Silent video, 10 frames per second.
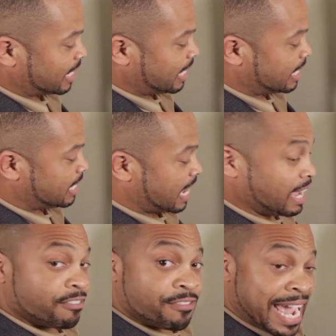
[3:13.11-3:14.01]
in
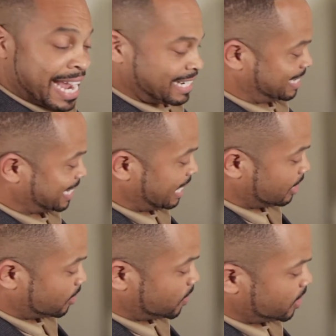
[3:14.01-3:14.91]
a fat
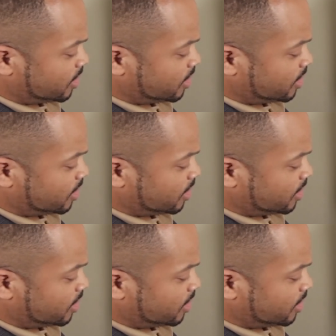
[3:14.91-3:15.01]
cell.